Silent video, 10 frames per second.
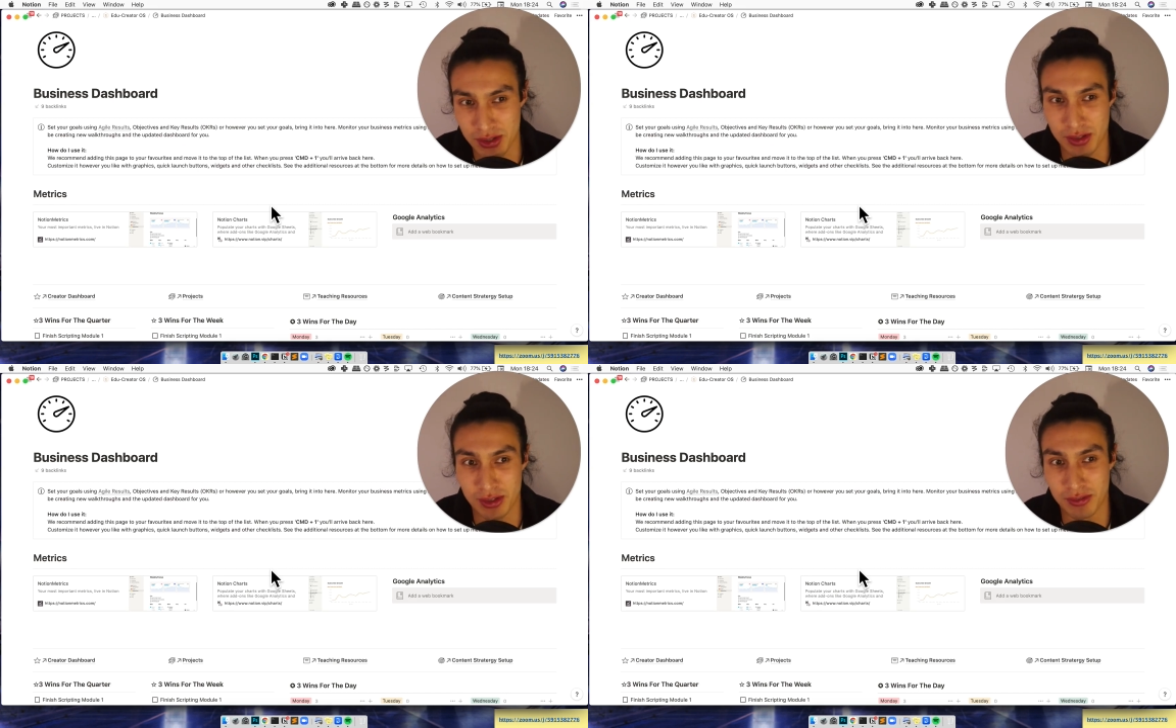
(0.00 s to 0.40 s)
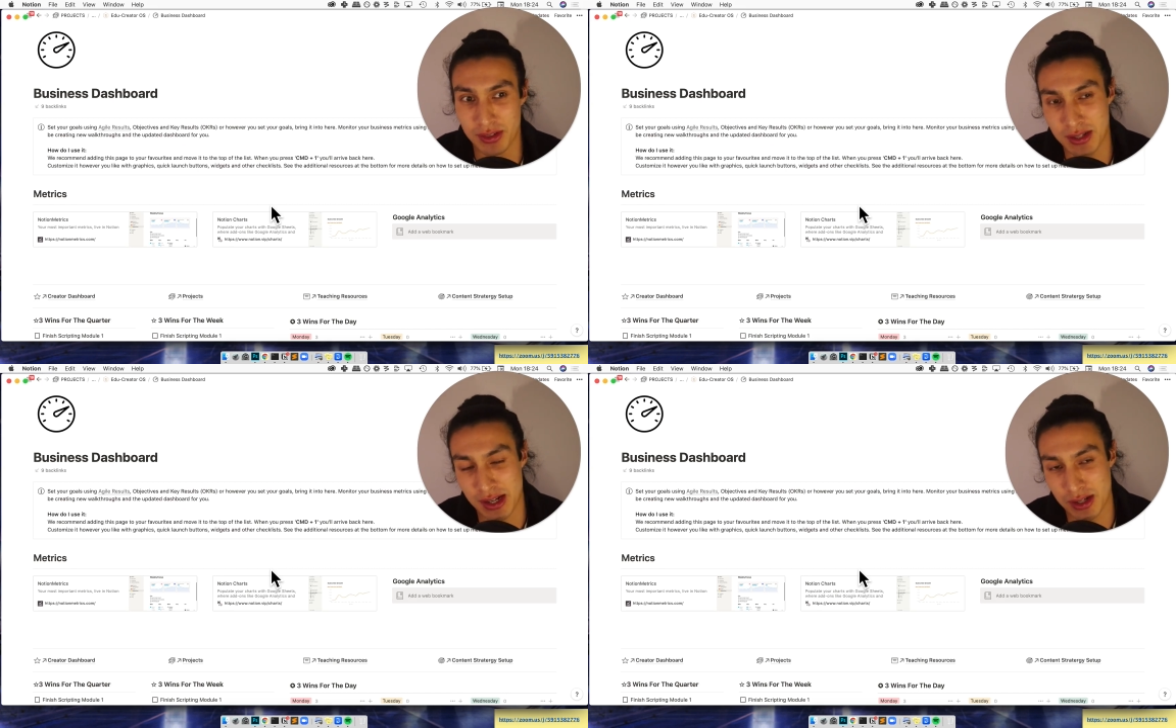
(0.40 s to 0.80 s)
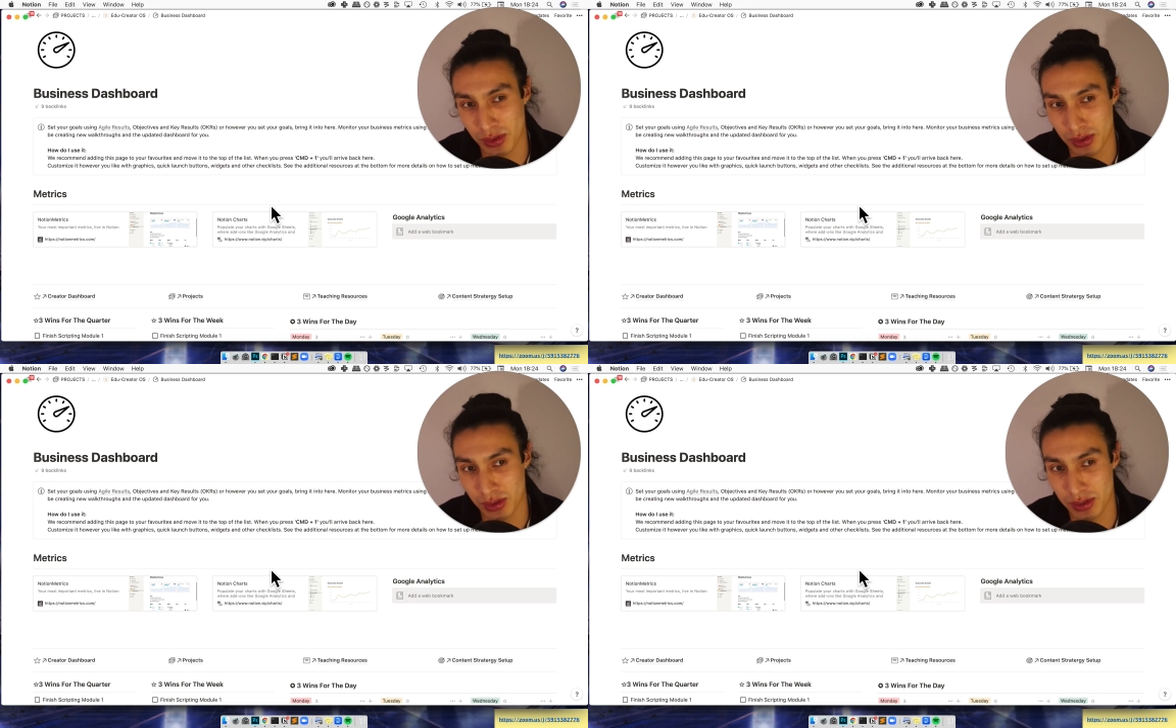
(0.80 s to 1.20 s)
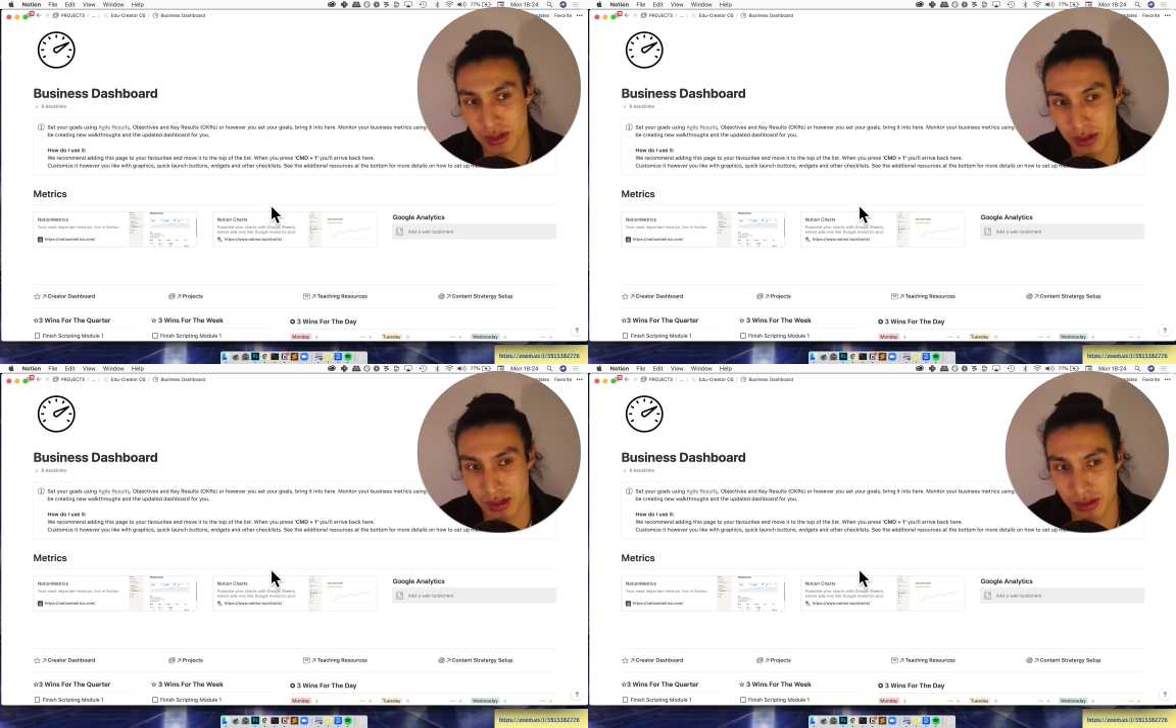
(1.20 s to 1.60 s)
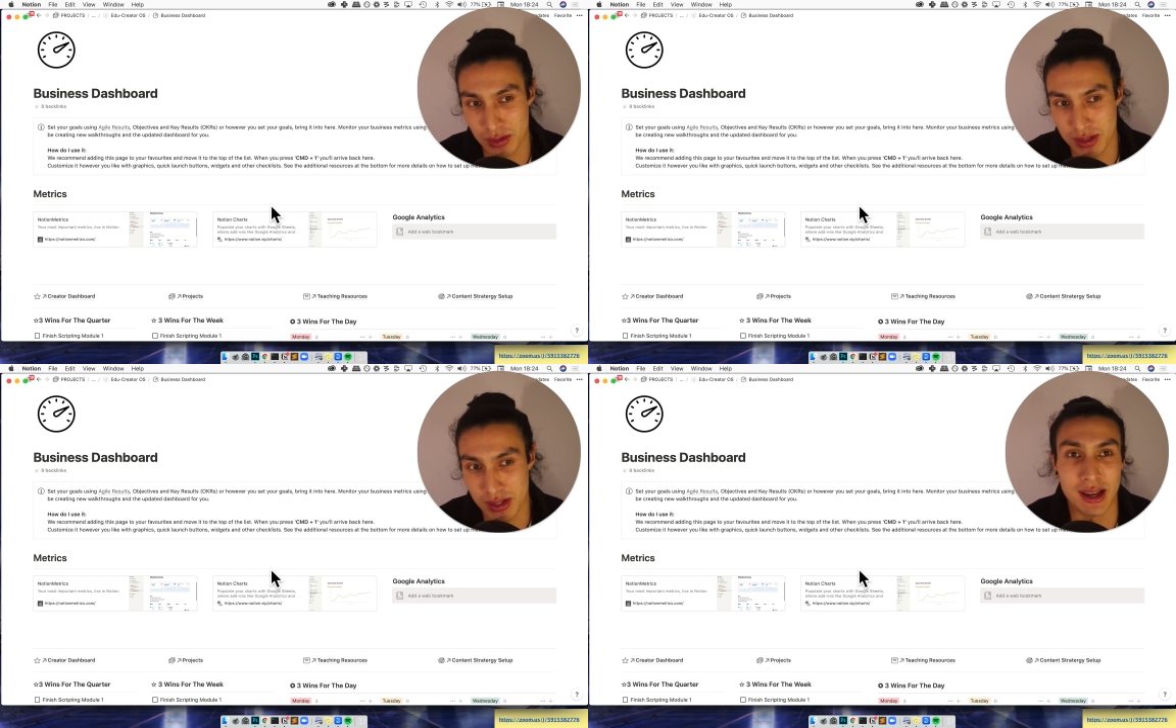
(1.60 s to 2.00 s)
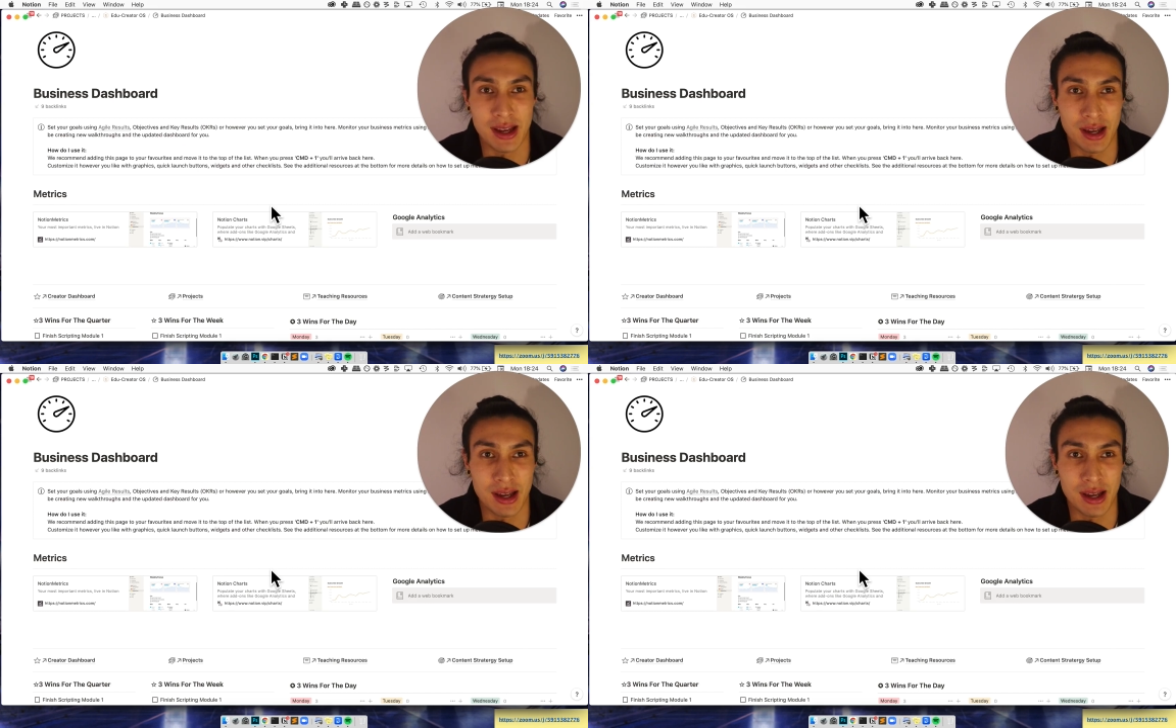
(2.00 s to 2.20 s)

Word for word: of this dashboard so you can use it uh,